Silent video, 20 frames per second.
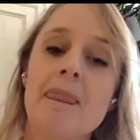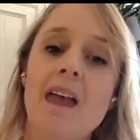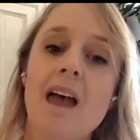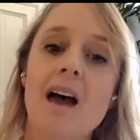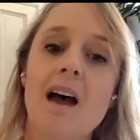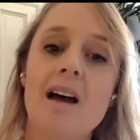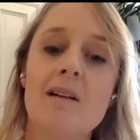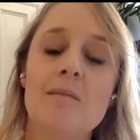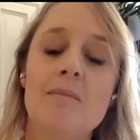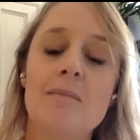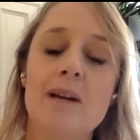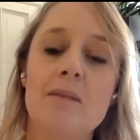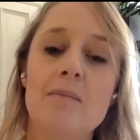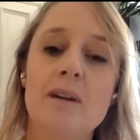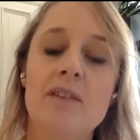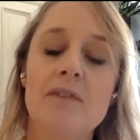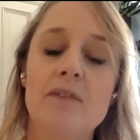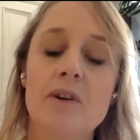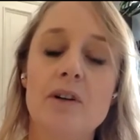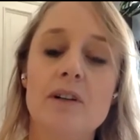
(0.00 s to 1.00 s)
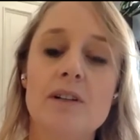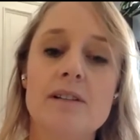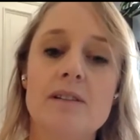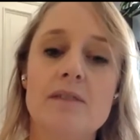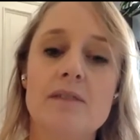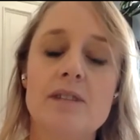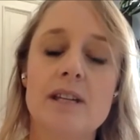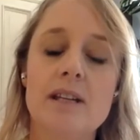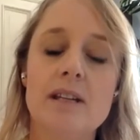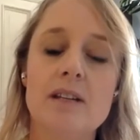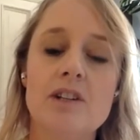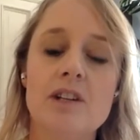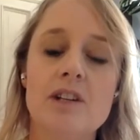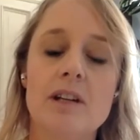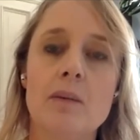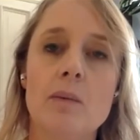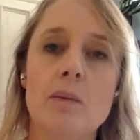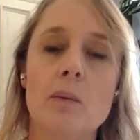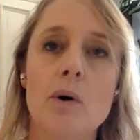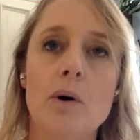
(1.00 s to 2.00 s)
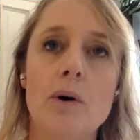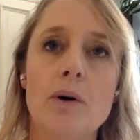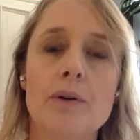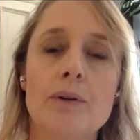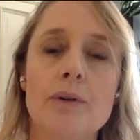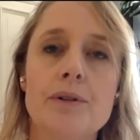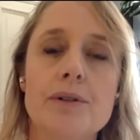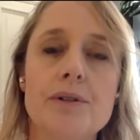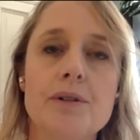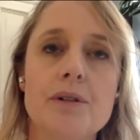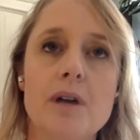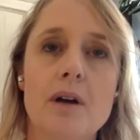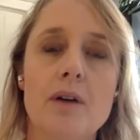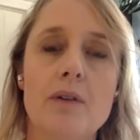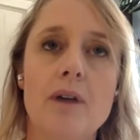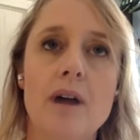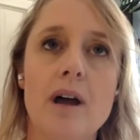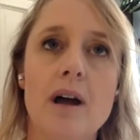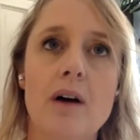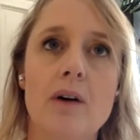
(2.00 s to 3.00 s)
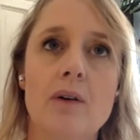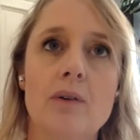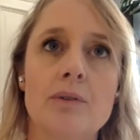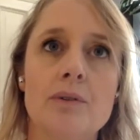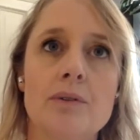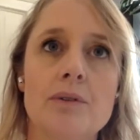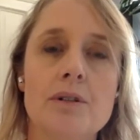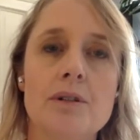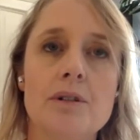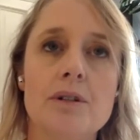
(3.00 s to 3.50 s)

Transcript: and my focus of teaching was around